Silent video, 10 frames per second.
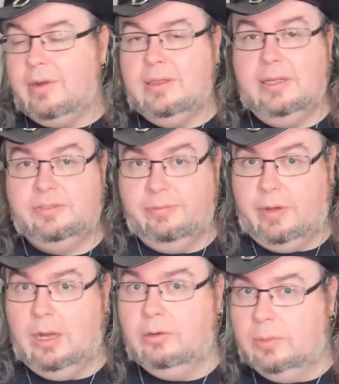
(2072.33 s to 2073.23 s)
in this
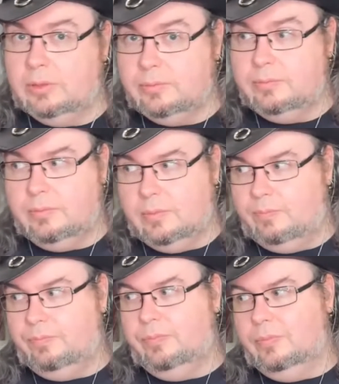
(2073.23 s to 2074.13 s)
environment.
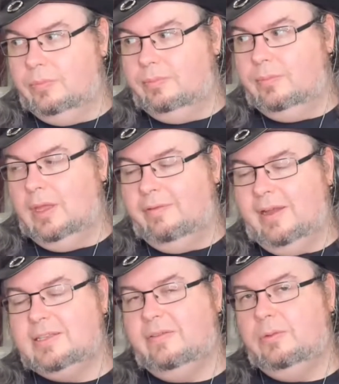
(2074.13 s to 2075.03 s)
Effectively